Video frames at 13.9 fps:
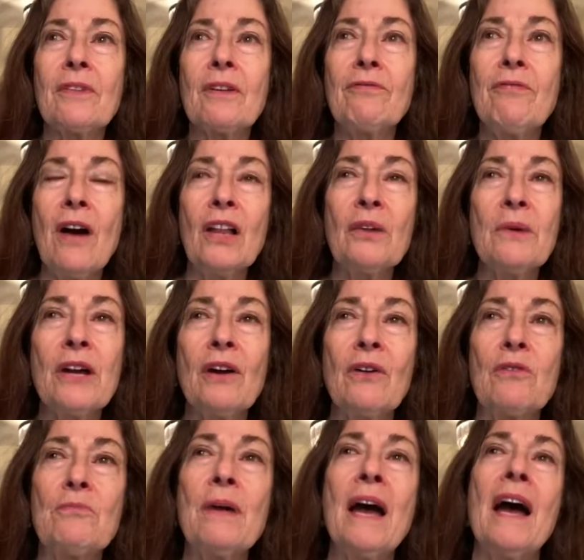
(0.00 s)
following our
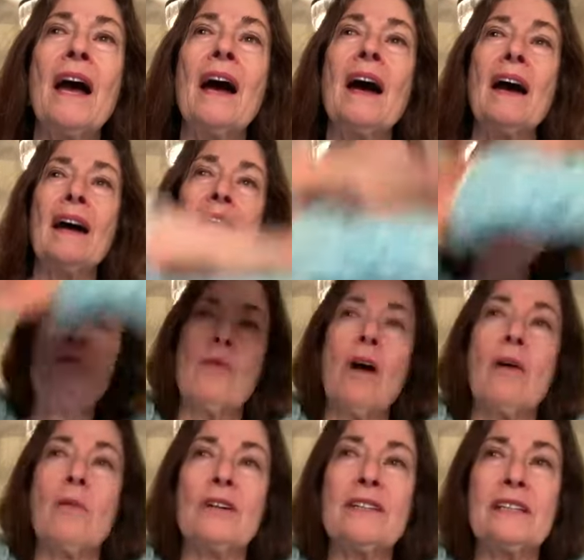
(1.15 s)
own path while
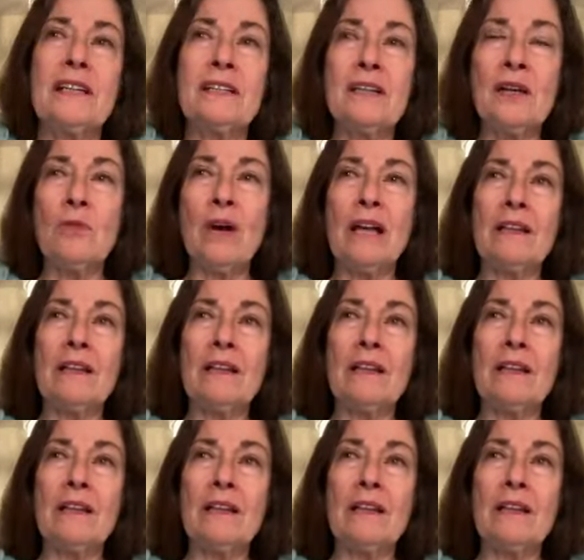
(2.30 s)
we're sending white